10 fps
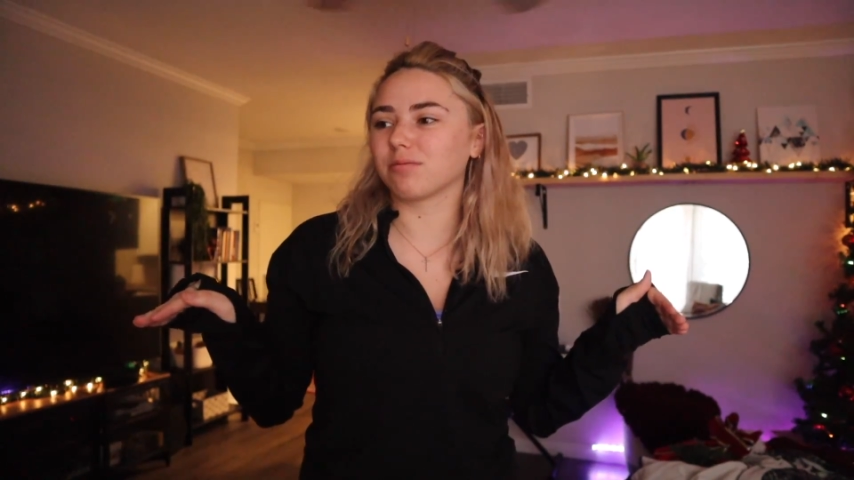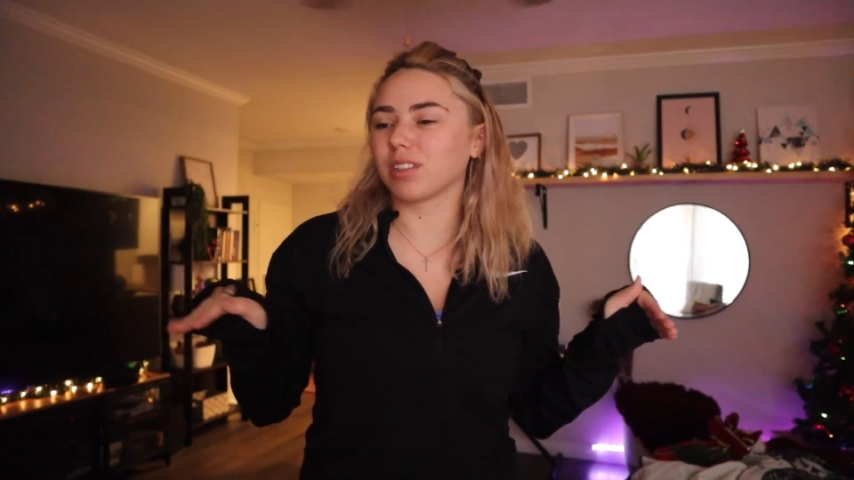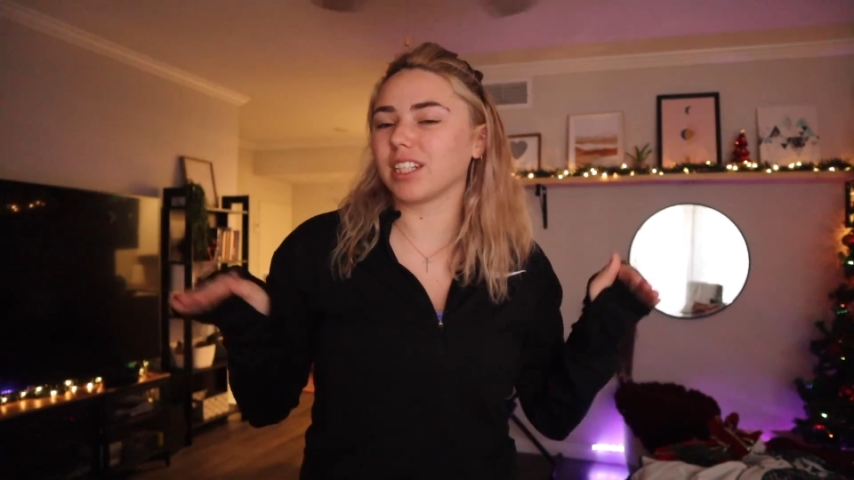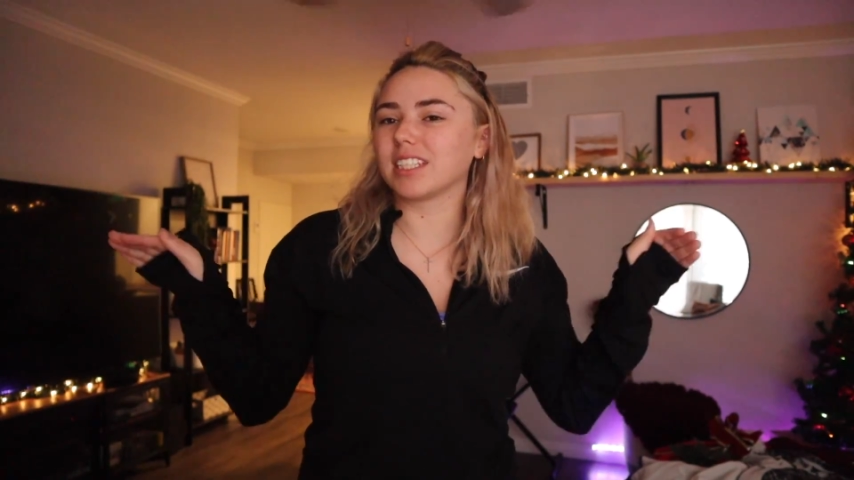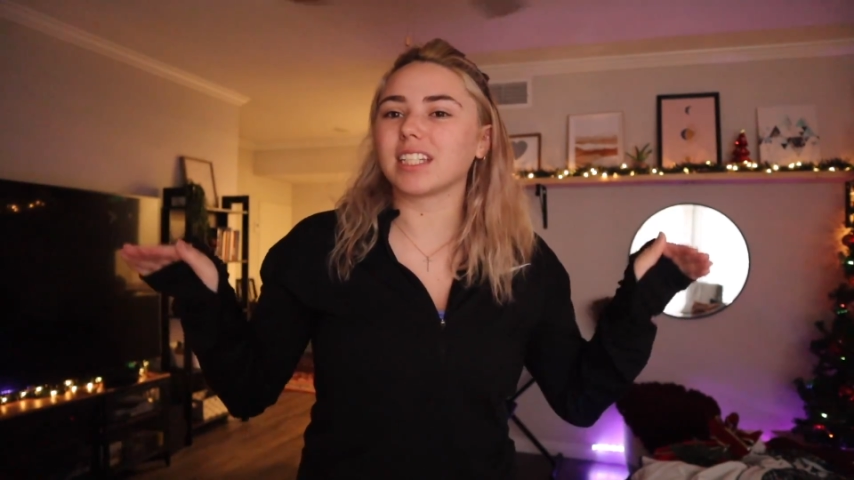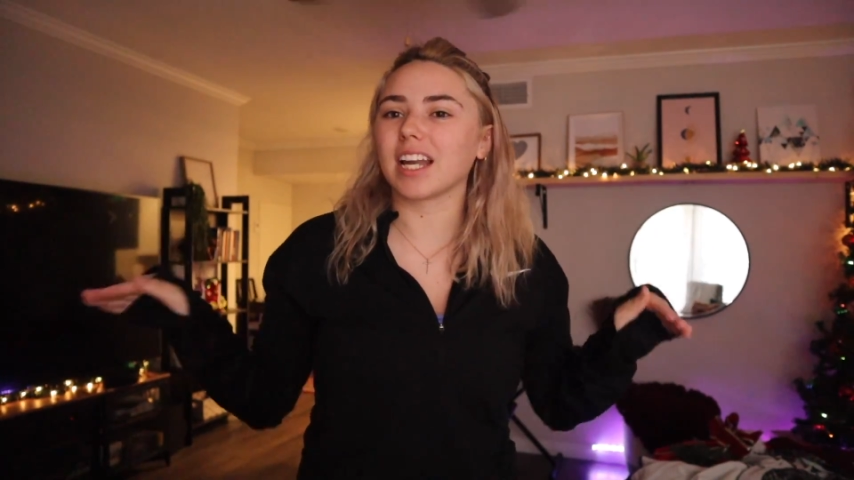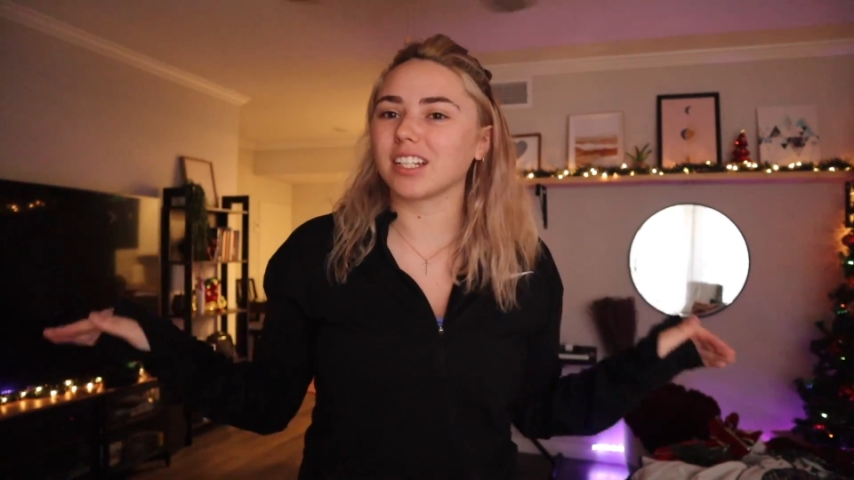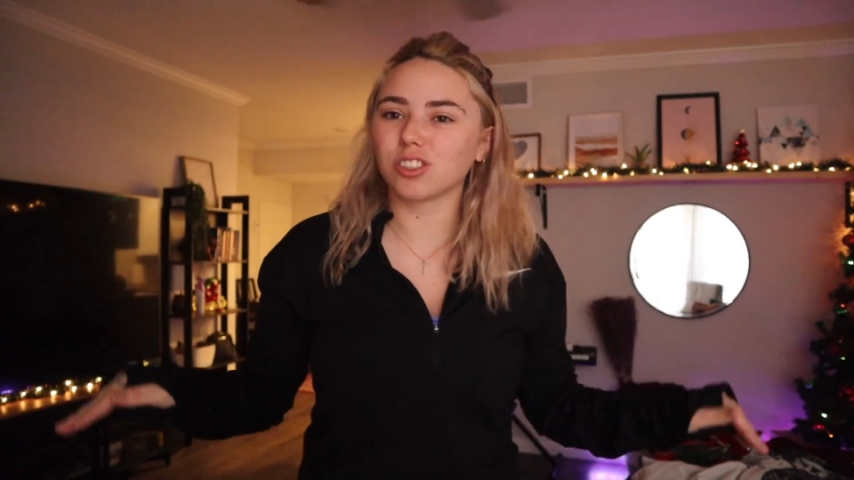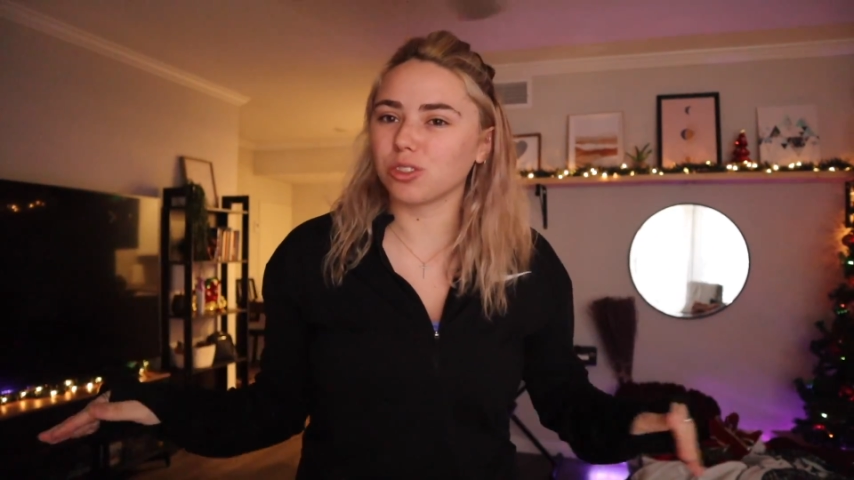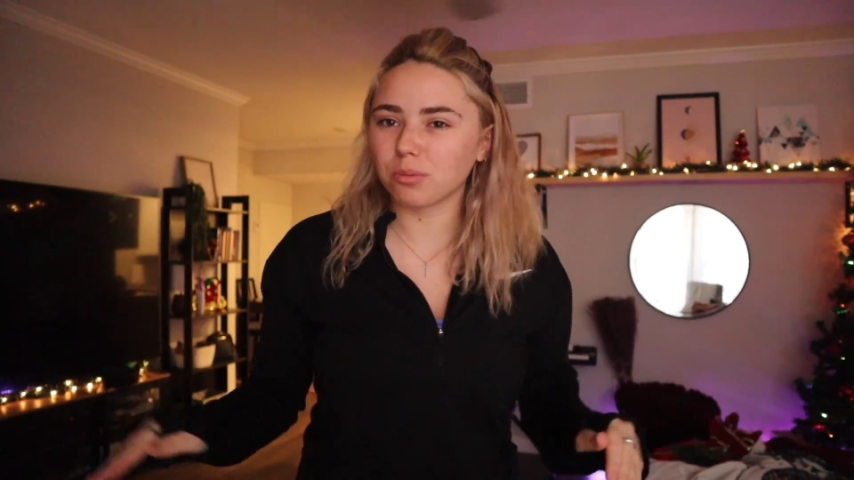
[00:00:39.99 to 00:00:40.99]
really
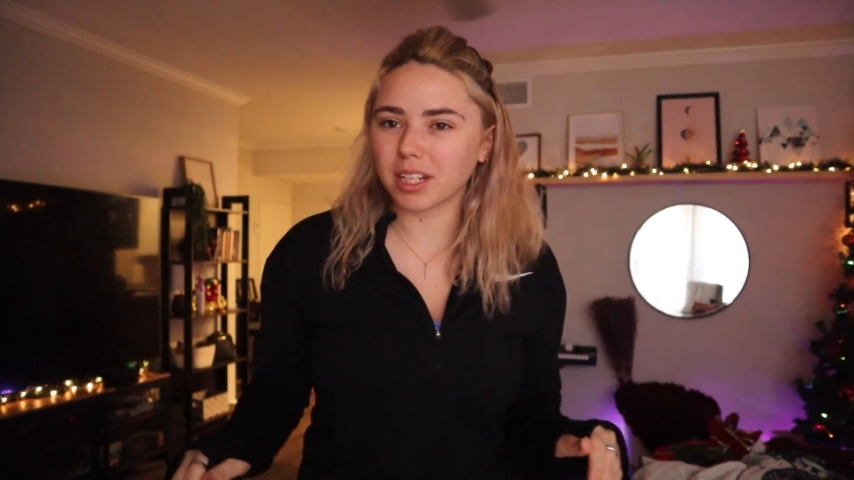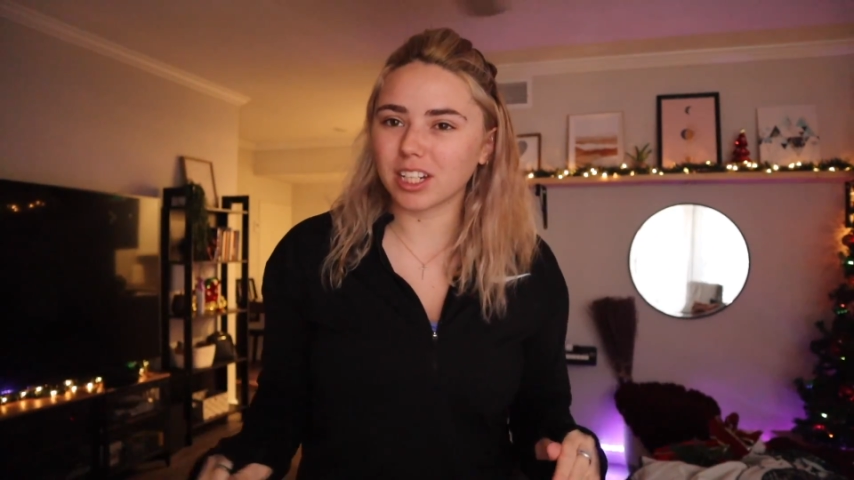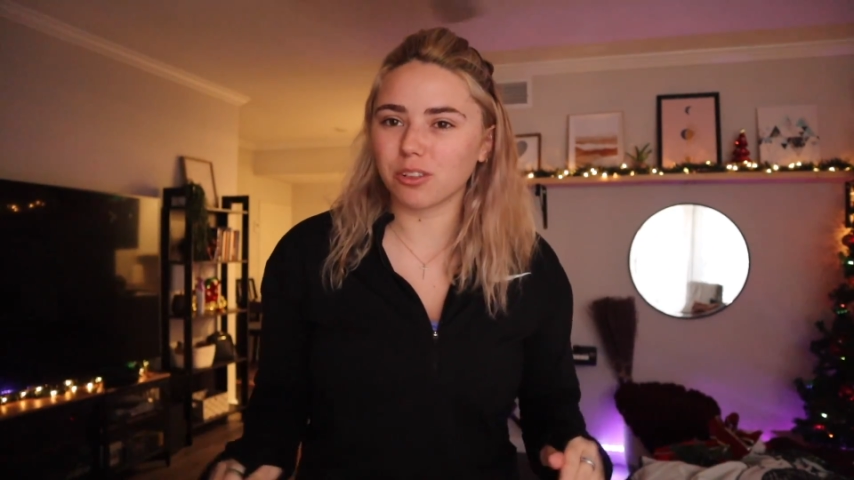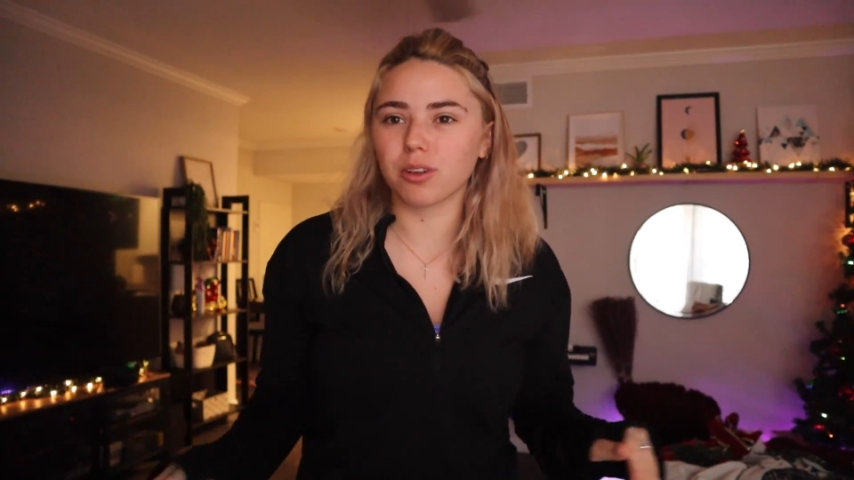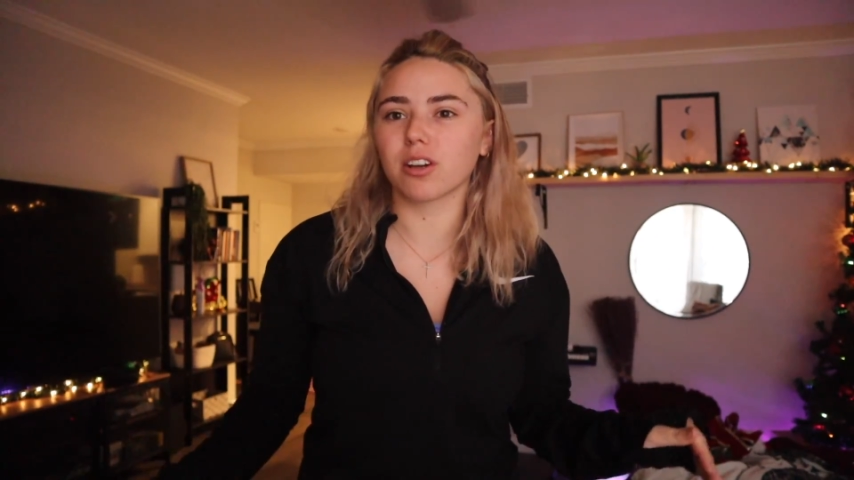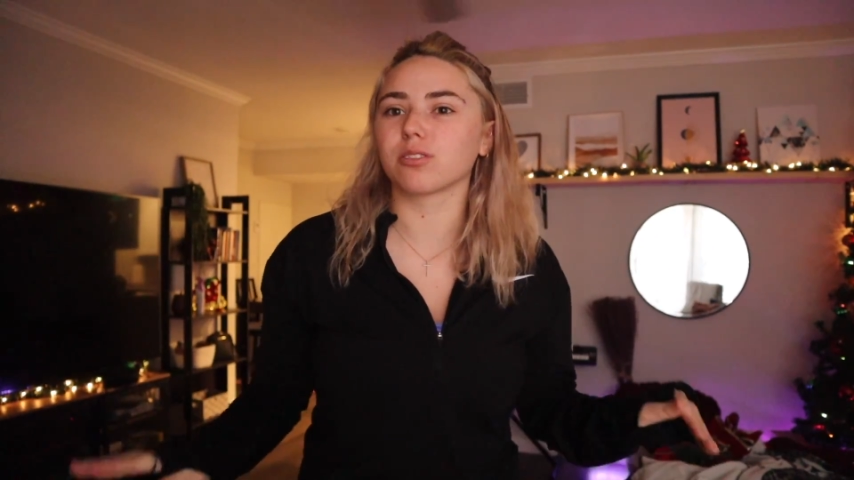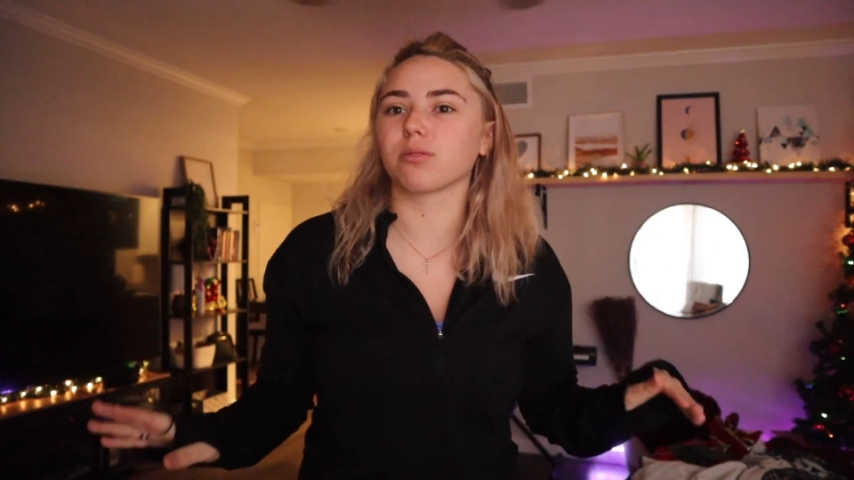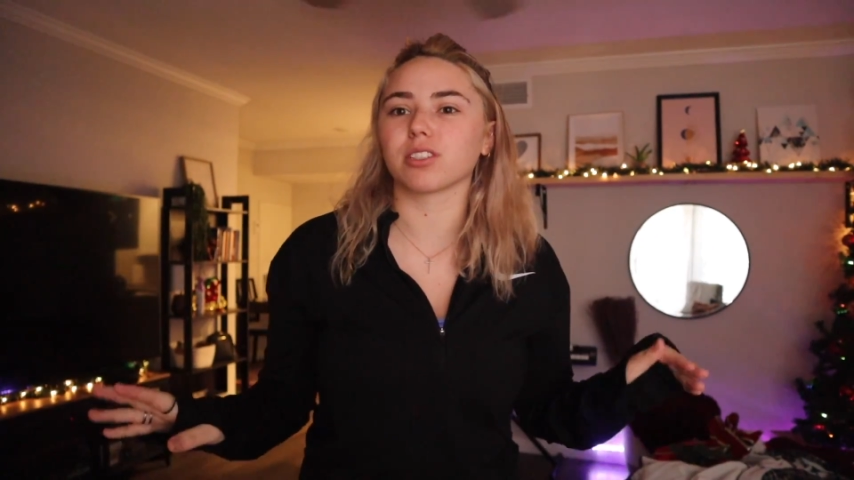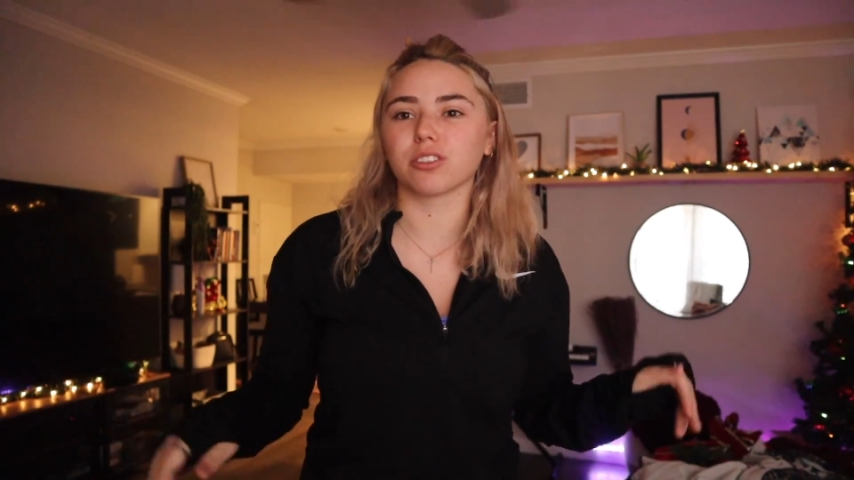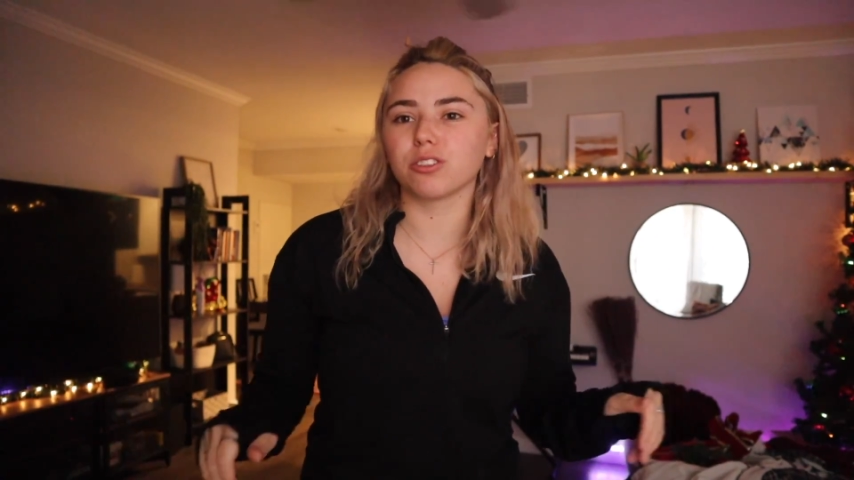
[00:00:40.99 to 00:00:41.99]
setting too many New Year's
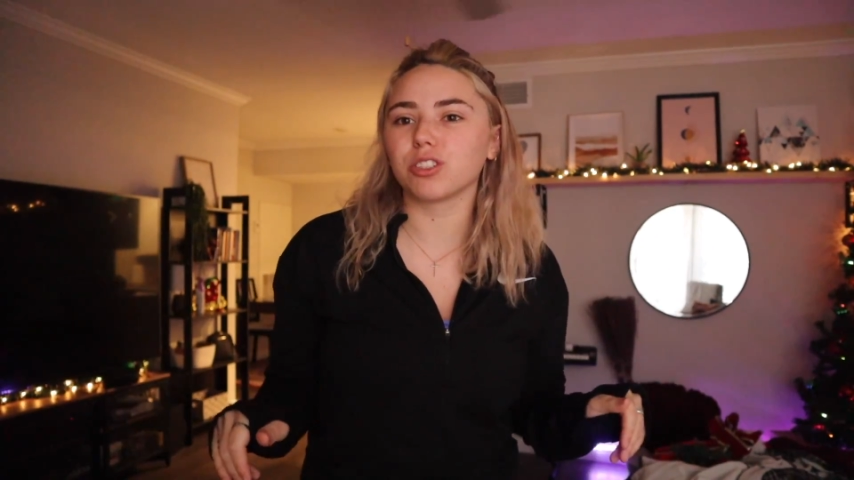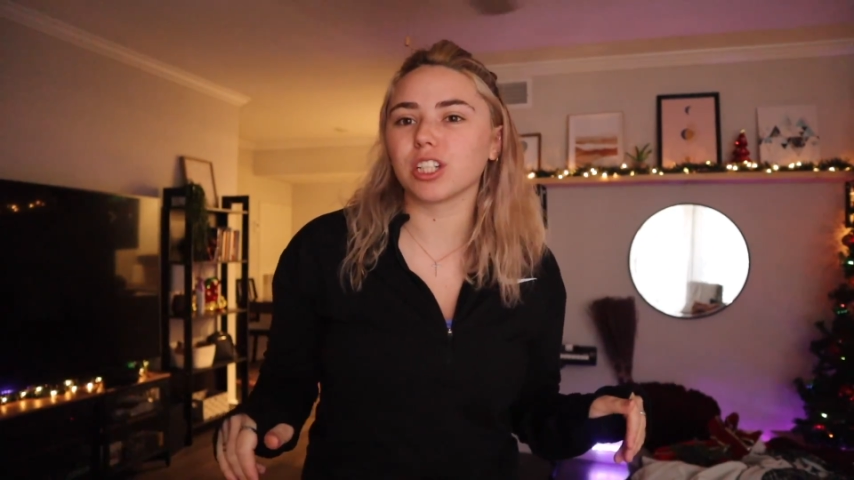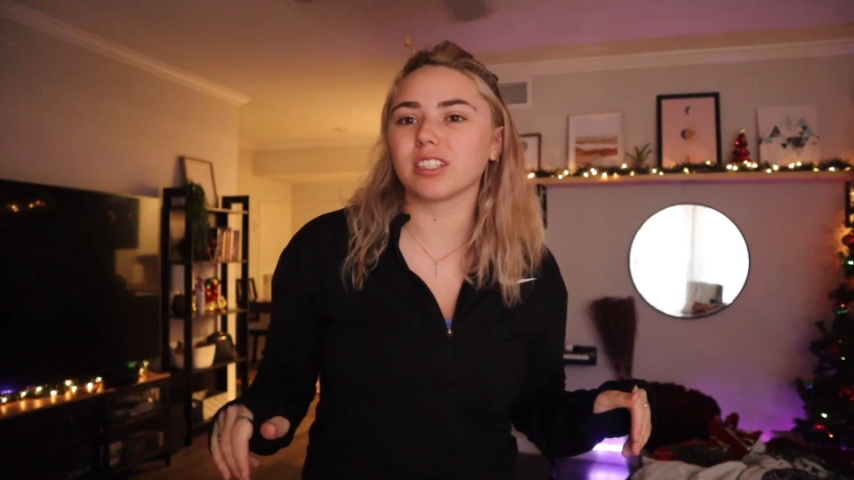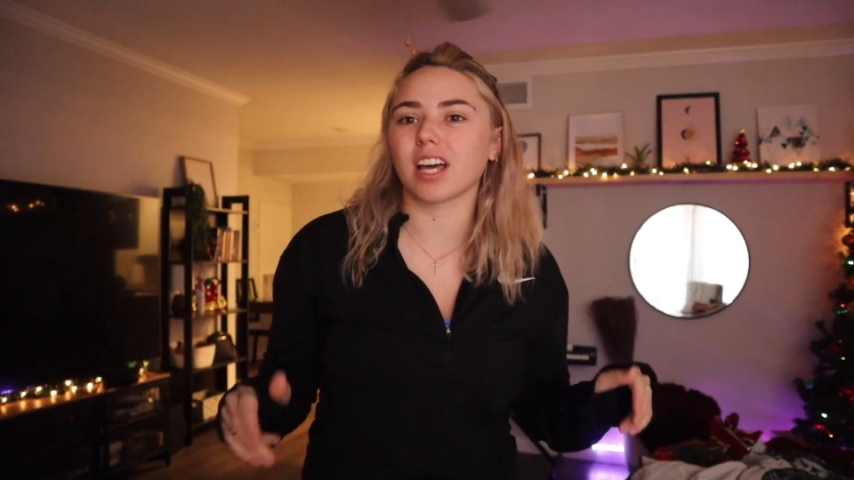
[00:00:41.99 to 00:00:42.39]
resolutions.